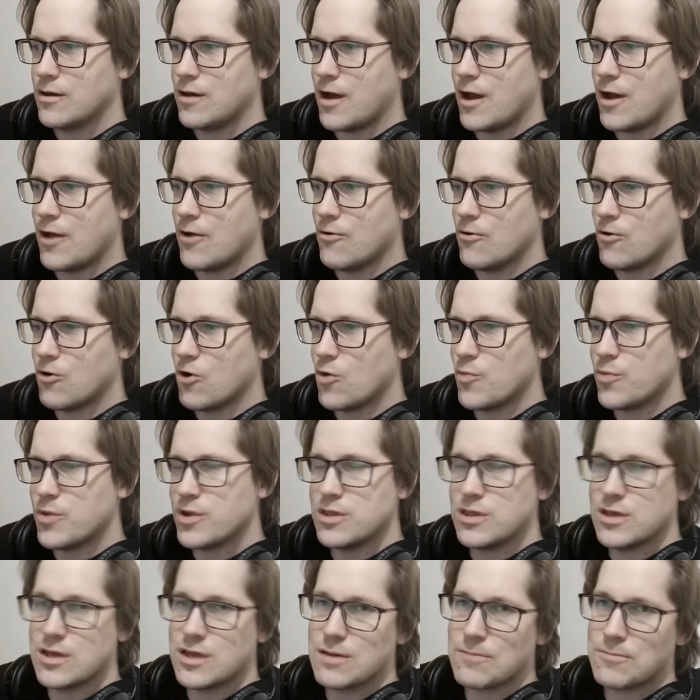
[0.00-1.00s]
I'll copy
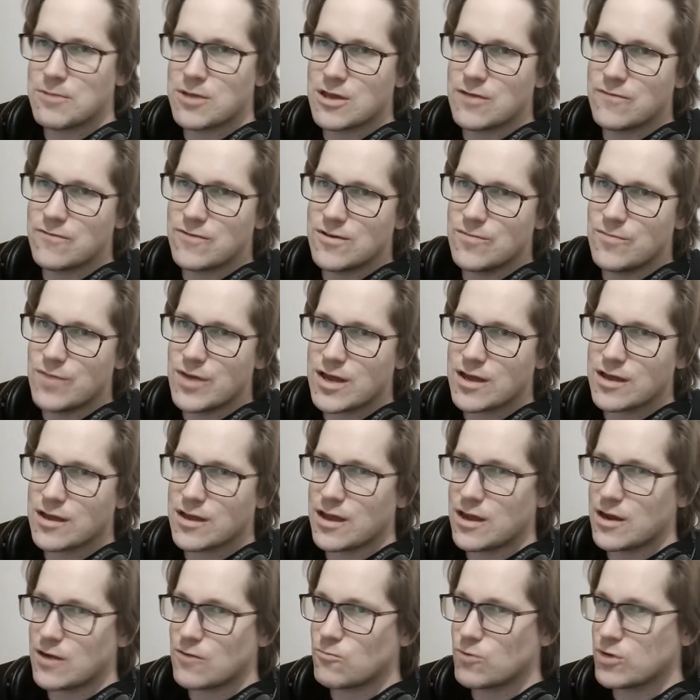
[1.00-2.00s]
the mkv back
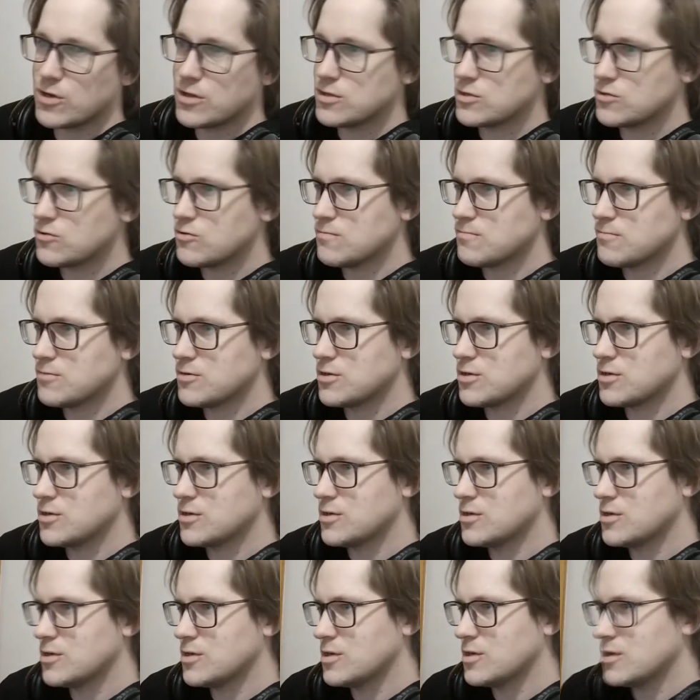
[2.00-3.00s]
and run the script.
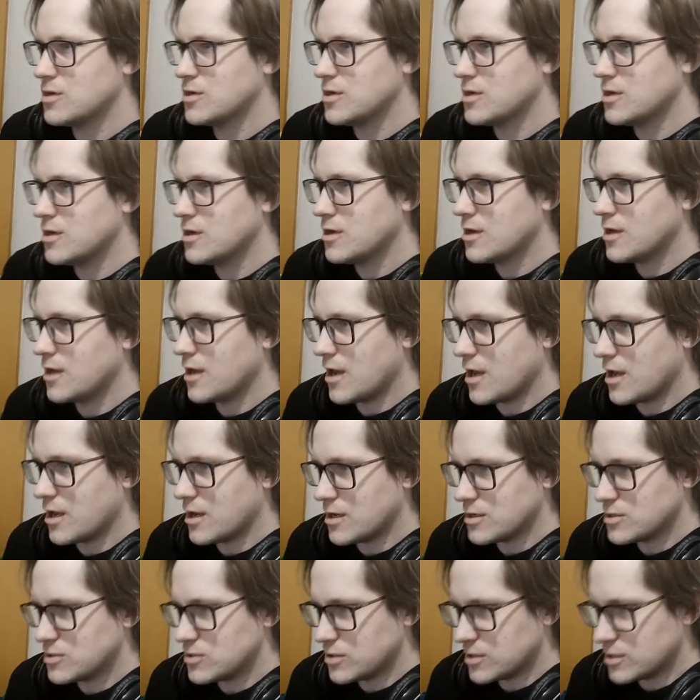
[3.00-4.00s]
And
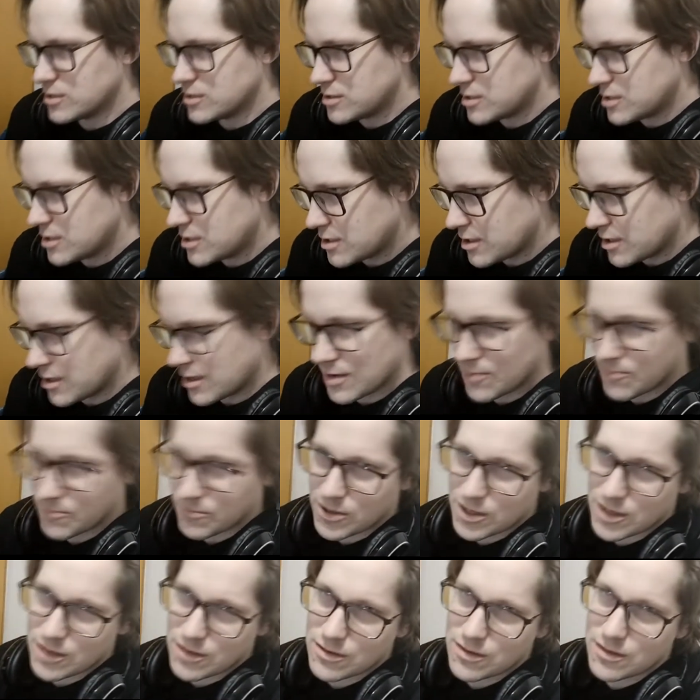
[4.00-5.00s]
as you can see, the
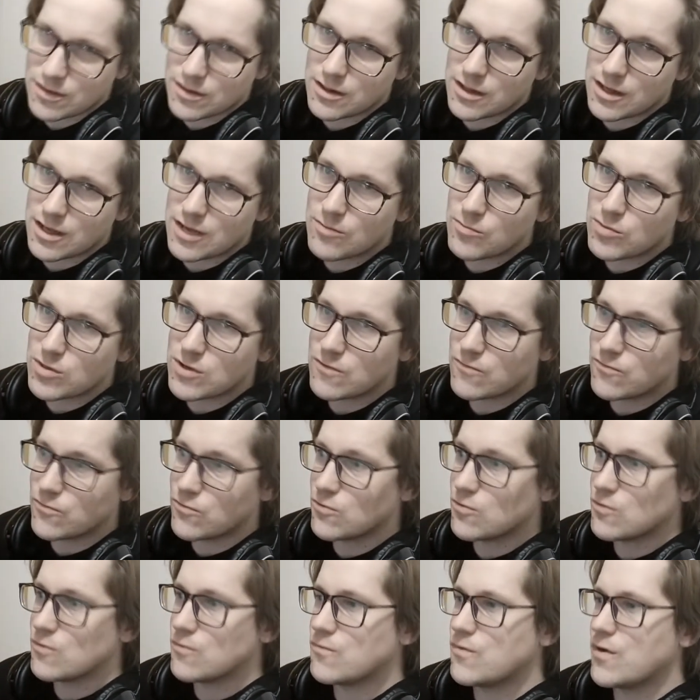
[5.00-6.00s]

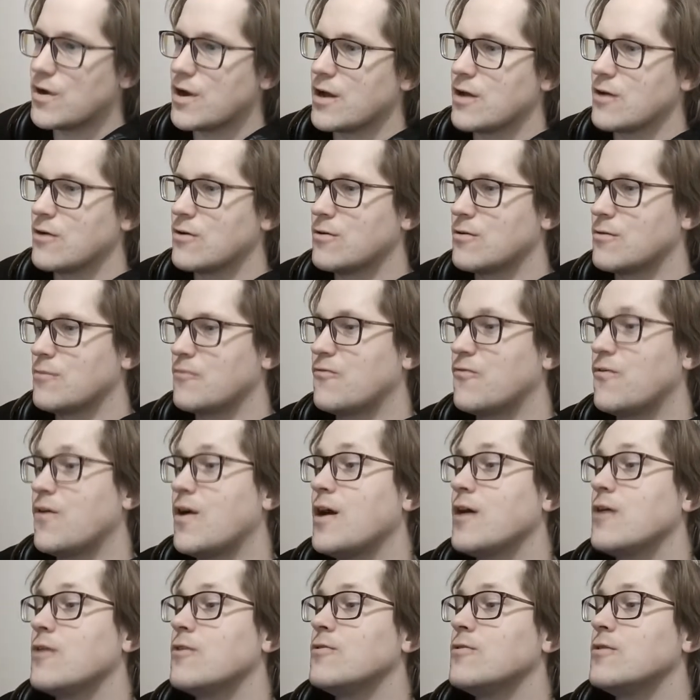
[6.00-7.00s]
mp4
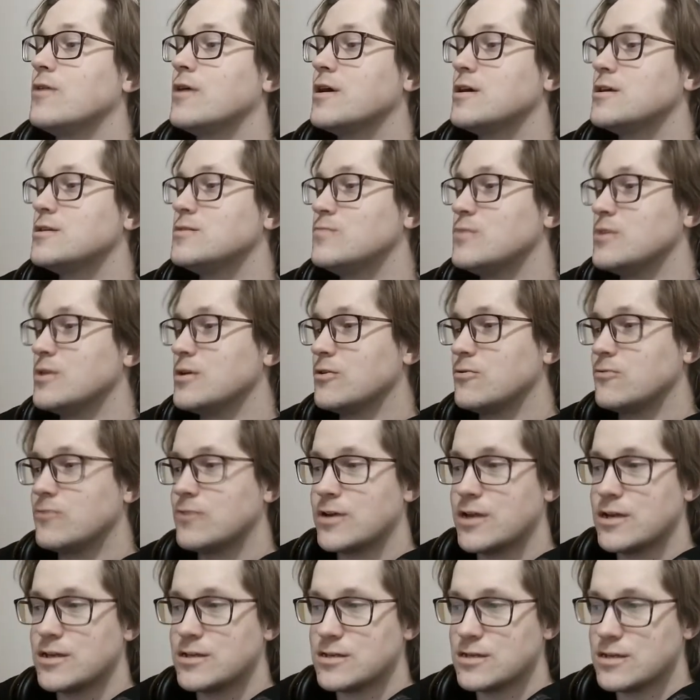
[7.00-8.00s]
file has been
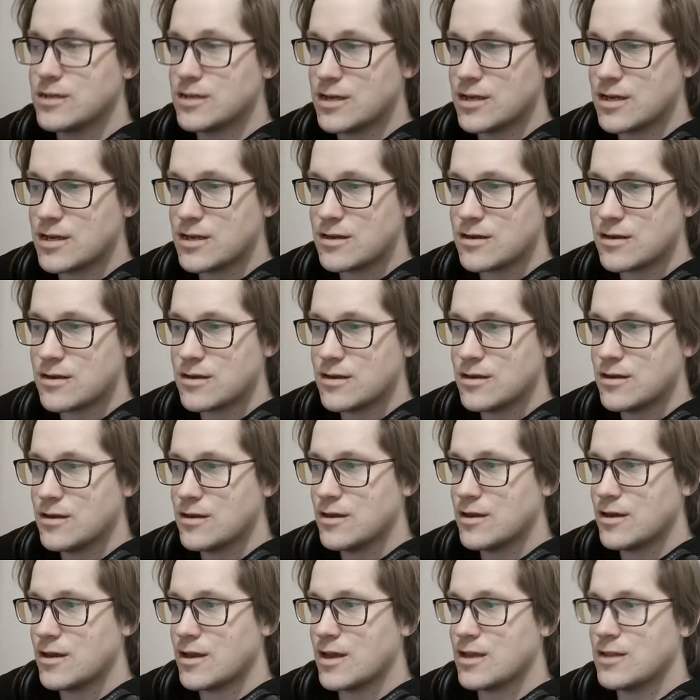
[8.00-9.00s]
created again,
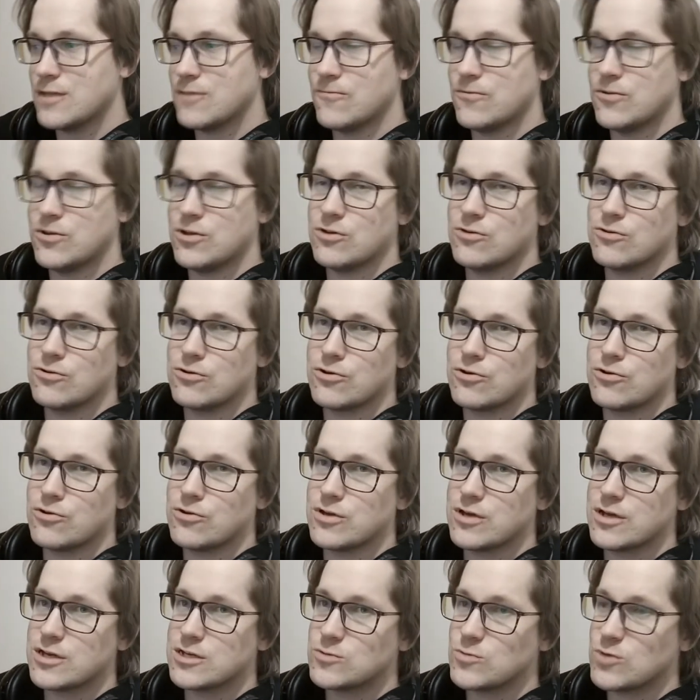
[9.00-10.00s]
and the video
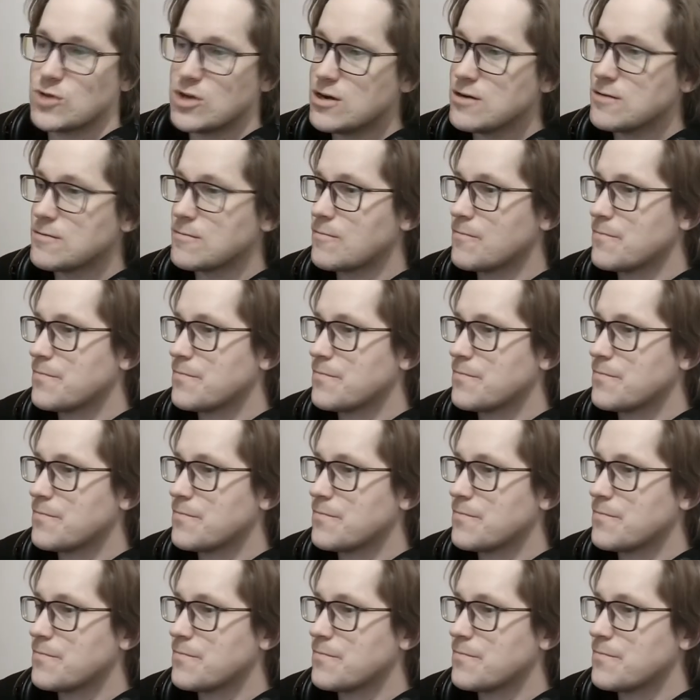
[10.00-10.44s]
encoding has begun.